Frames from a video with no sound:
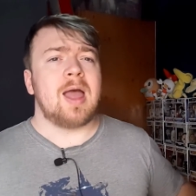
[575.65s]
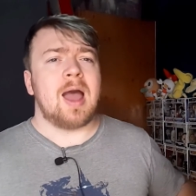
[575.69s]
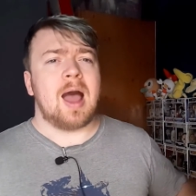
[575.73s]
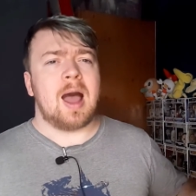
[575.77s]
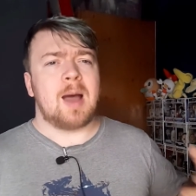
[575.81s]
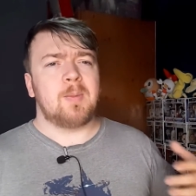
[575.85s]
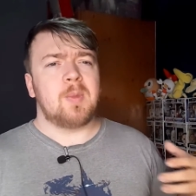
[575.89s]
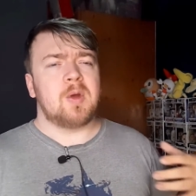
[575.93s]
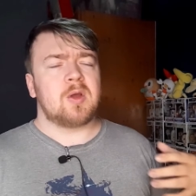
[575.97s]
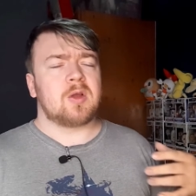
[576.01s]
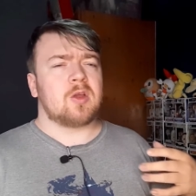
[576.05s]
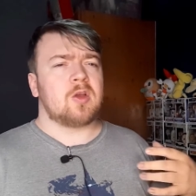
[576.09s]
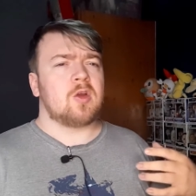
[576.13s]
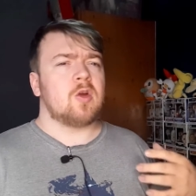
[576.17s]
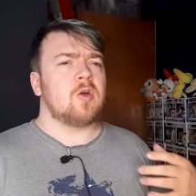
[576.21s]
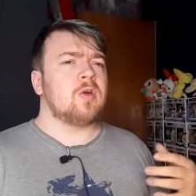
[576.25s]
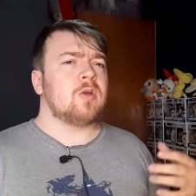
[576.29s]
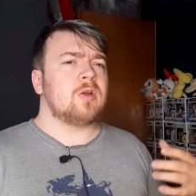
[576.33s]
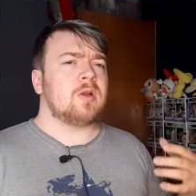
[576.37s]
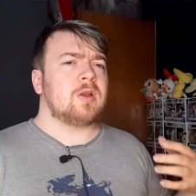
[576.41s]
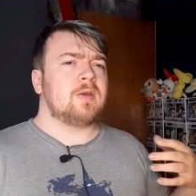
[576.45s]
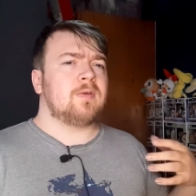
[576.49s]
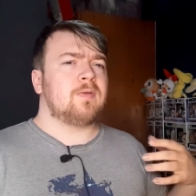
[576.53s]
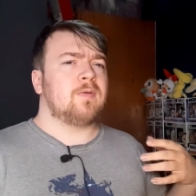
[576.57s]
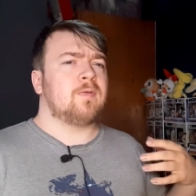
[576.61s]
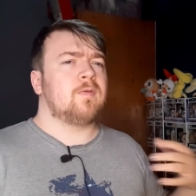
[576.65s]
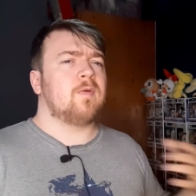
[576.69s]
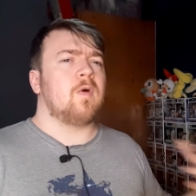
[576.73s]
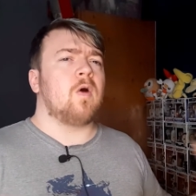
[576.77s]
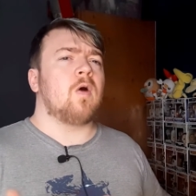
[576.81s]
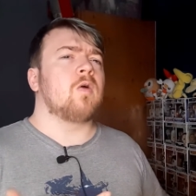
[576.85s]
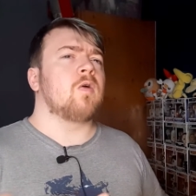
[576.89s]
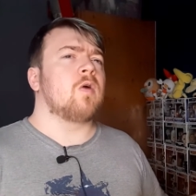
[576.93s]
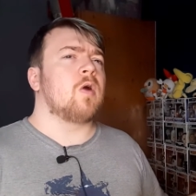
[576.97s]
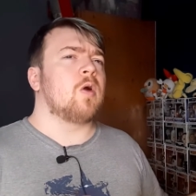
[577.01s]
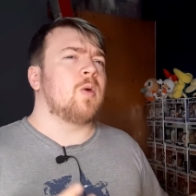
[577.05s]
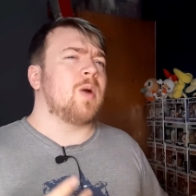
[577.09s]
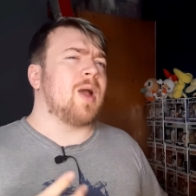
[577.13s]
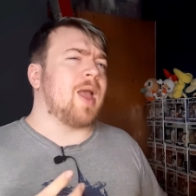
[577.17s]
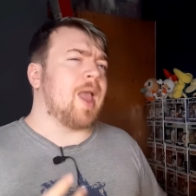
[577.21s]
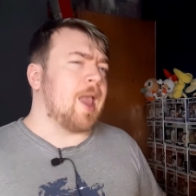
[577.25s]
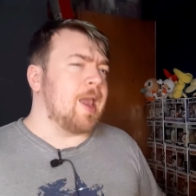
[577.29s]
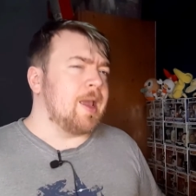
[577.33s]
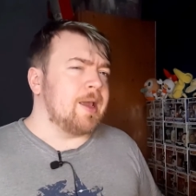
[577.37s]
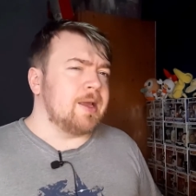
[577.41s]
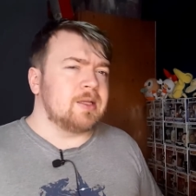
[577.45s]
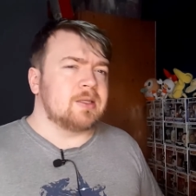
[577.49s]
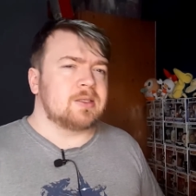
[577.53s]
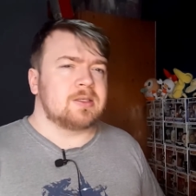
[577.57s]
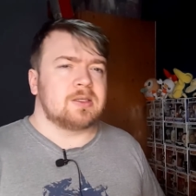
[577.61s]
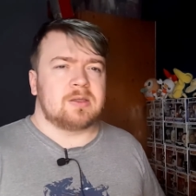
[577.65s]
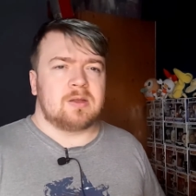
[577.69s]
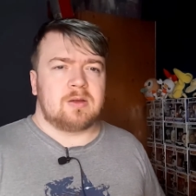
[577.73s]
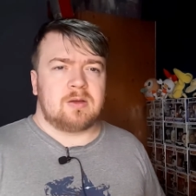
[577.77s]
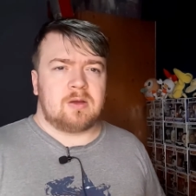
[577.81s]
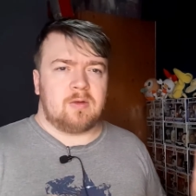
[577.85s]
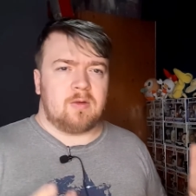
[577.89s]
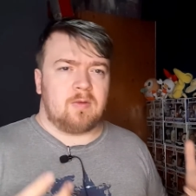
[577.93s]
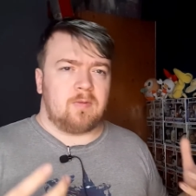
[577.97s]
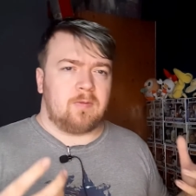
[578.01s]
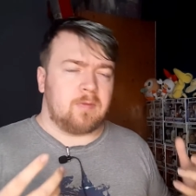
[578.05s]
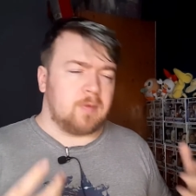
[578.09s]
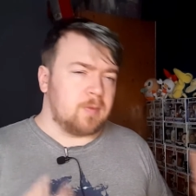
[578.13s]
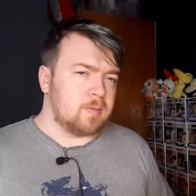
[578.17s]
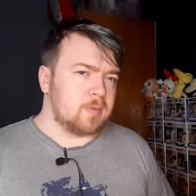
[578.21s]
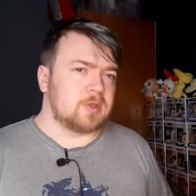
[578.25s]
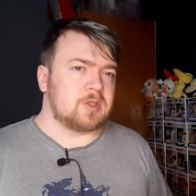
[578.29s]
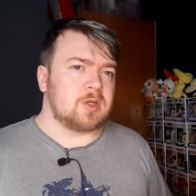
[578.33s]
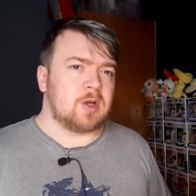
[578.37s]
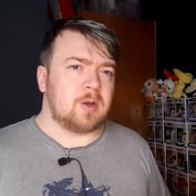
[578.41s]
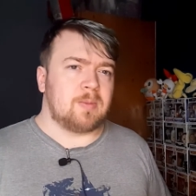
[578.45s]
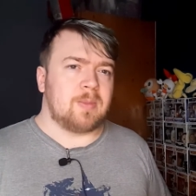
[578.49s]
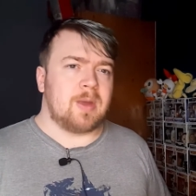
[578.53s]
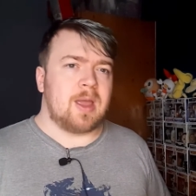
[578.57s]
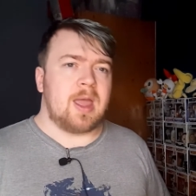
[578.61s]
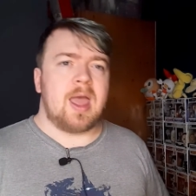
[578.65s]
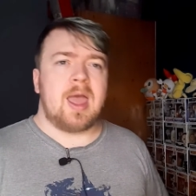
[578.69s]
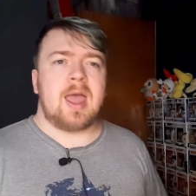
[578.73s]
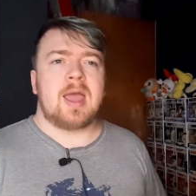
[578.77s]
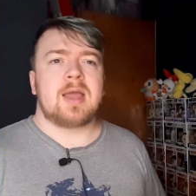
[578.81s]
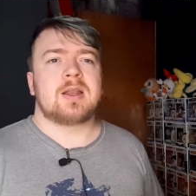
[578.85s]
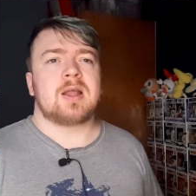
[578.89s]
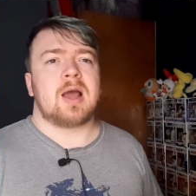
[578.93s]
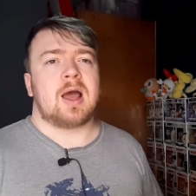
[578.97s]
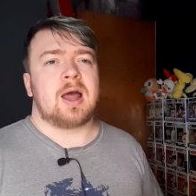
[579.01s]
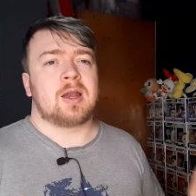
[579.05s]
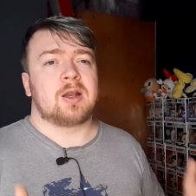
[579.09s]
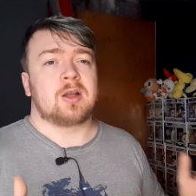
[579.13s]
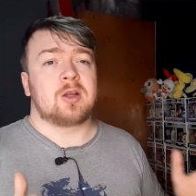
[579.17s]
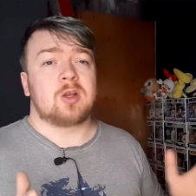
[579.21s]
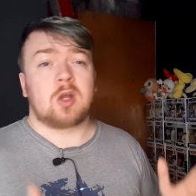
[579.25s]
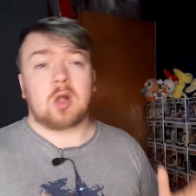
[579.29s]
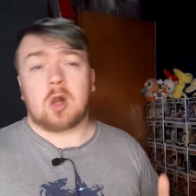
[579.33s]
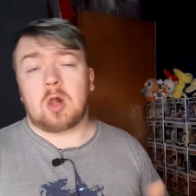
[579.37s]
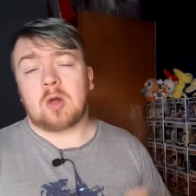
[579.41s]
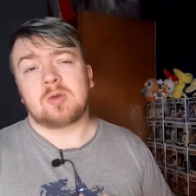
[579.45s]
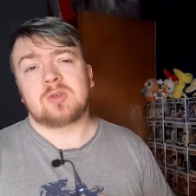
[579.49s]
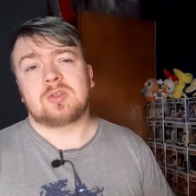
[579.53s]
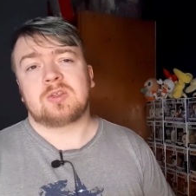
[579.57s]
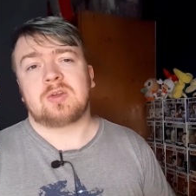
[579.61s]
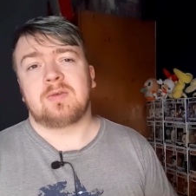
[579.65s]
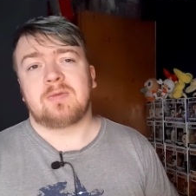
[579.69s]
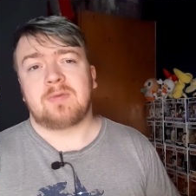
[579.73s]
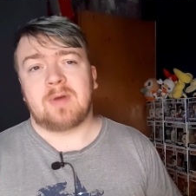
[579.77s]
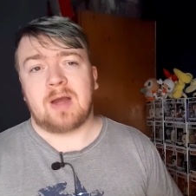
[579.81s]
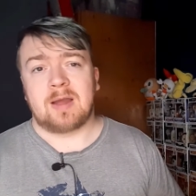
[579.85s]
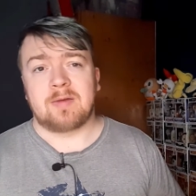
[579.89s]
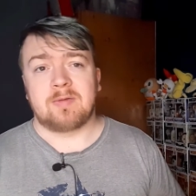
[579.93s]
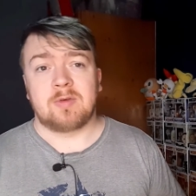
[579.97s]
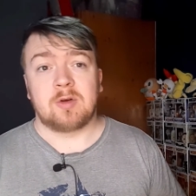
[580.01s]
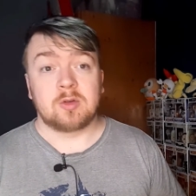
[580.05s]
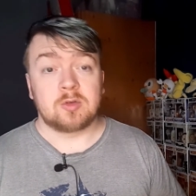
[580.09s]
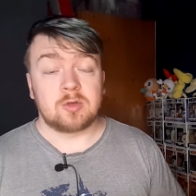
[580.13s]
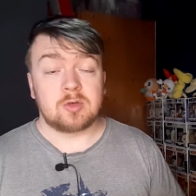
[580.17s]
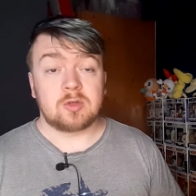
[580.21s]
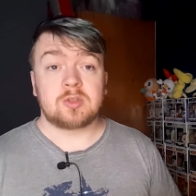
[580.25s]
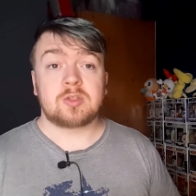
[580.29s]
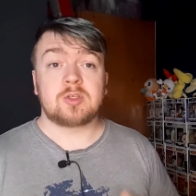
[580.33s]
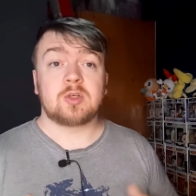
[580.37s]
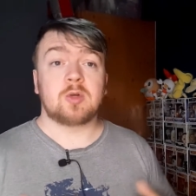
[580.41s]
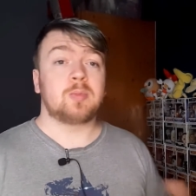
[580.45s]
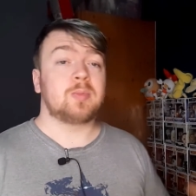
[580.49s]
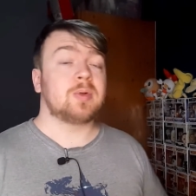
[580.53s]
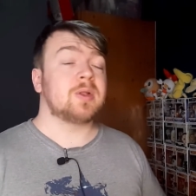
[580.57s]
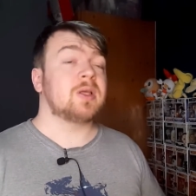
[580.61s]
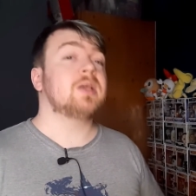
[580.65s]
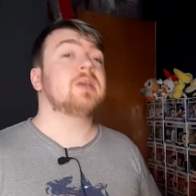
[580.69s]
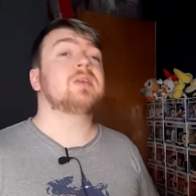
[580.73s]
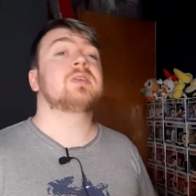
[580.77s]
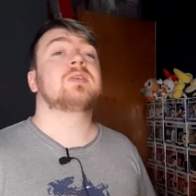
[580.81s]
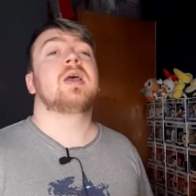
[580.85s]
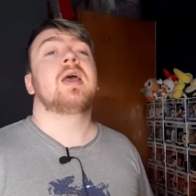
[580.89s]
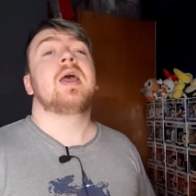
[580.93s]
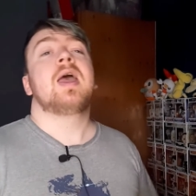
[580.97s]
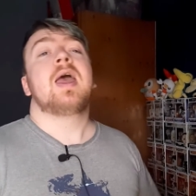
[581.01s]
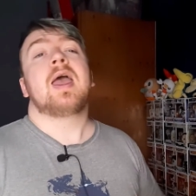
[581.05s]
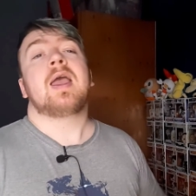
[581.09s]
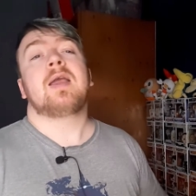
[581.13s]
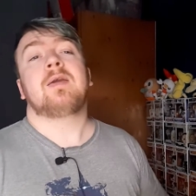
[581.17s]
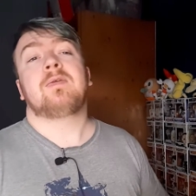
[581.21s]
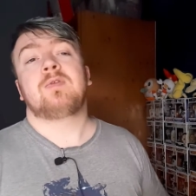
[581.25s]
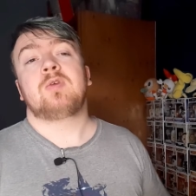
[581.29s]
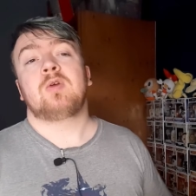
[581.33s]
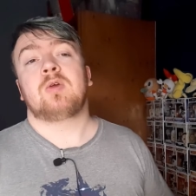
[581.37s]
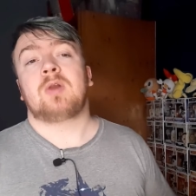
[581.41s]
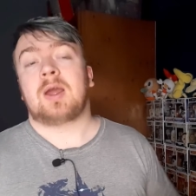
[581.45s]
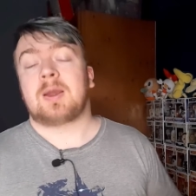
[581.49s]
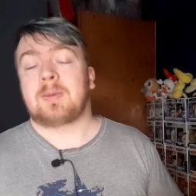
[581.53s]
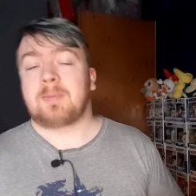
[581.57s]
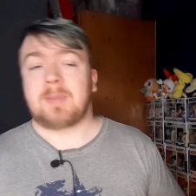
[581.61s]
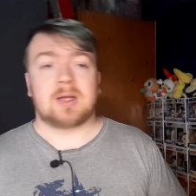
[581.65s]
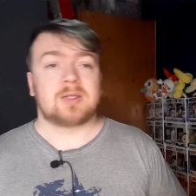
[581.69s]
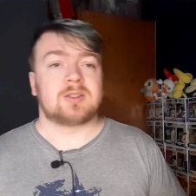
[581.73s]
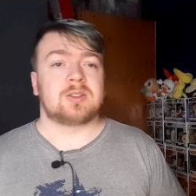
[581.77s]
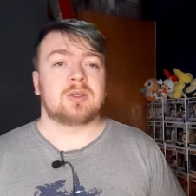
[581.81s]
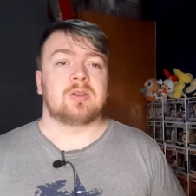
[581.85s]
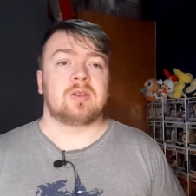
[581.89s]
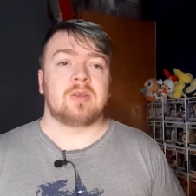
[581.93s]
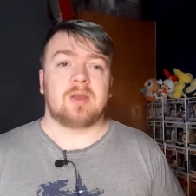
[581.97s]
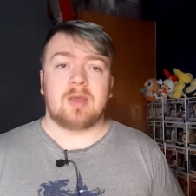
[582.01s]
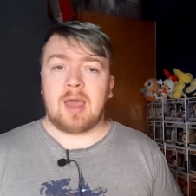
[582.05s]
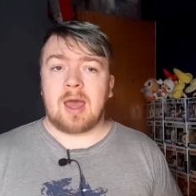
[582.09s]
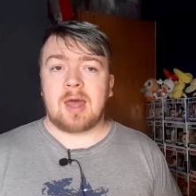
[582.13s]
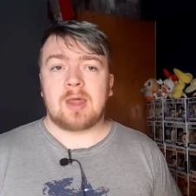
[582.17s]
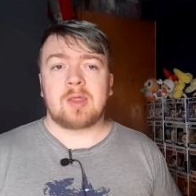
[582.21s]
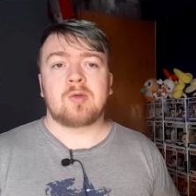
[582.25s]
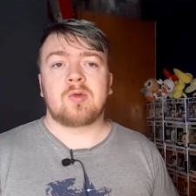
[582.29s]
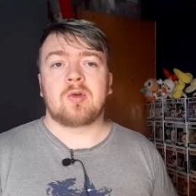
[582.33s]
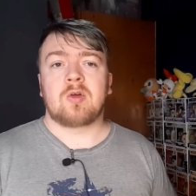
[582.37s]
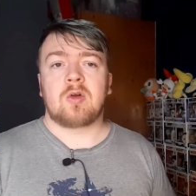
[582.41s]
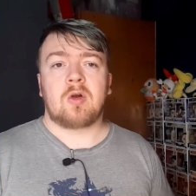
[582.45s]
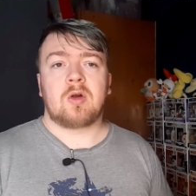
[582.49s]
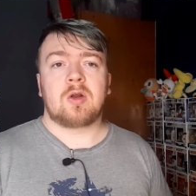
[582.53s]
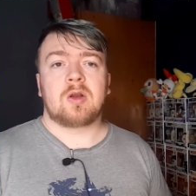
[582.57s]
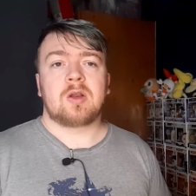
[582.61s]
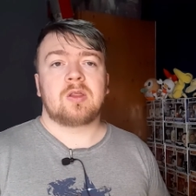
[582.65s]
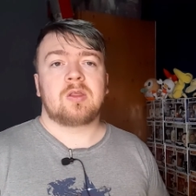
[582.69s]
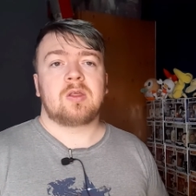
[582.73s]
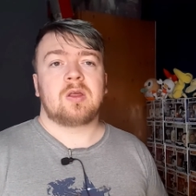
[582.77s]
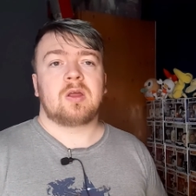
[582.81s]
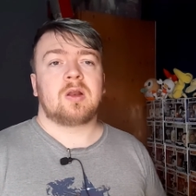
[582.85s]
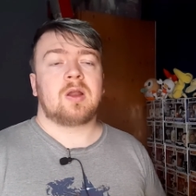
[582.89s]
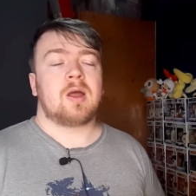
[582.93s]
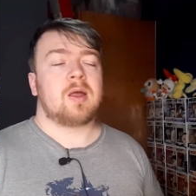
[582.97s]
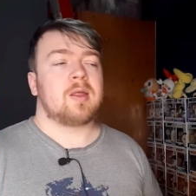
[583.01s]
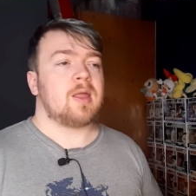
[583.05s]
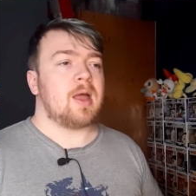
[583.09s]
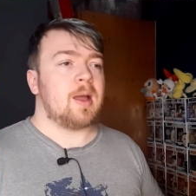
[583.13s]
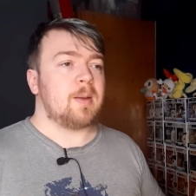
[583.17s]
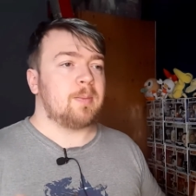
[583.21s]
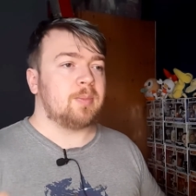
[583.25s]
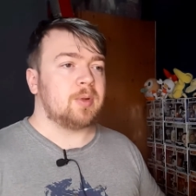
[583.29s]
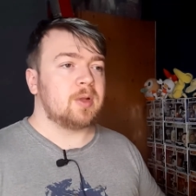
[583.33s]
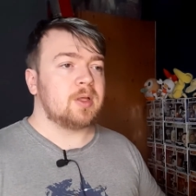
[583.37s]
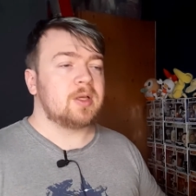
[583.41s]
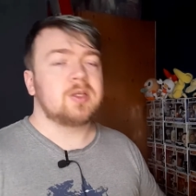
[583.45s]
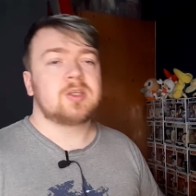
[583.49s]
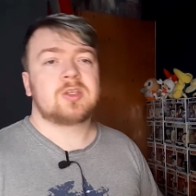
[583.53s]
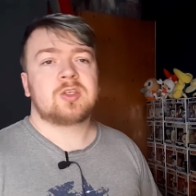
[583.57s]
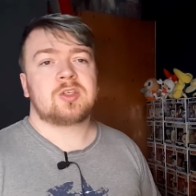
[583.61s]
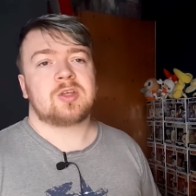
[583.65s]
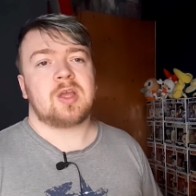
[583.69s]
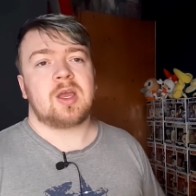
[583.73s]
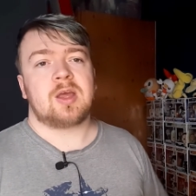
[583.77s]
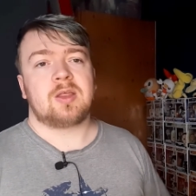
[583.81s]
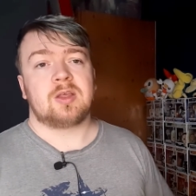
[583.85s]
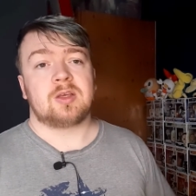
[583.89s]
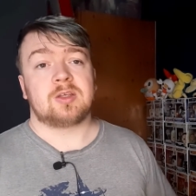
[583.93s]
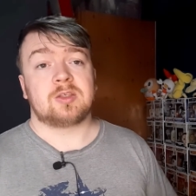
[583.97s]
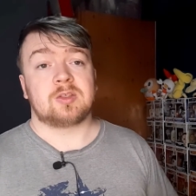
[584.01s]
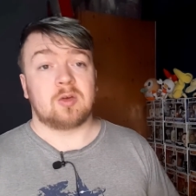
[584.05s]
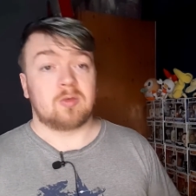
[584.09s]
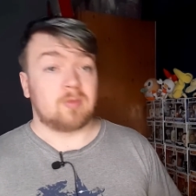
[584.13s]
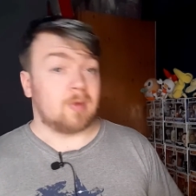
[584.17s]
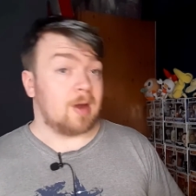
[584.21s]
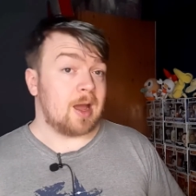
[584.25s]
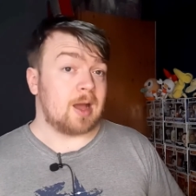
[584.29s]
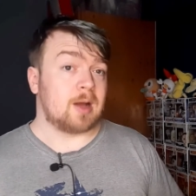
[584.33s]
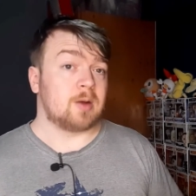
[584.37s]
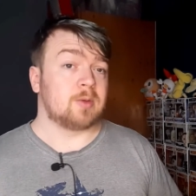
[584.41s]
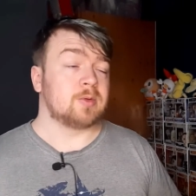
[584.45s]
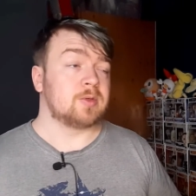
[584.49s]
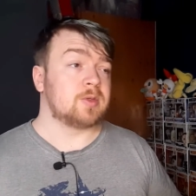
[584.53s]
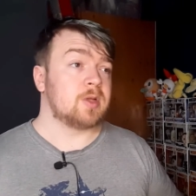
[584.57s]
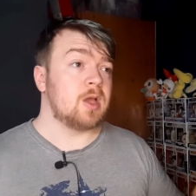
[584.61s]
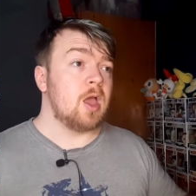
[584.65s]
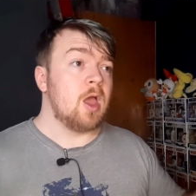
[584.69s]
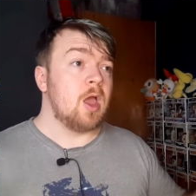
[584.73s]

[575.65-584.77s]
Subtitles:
I'm at currently 408 from the top of my head and close to 500. So please, if you like Magic the Gathering or anything like that, please share this around,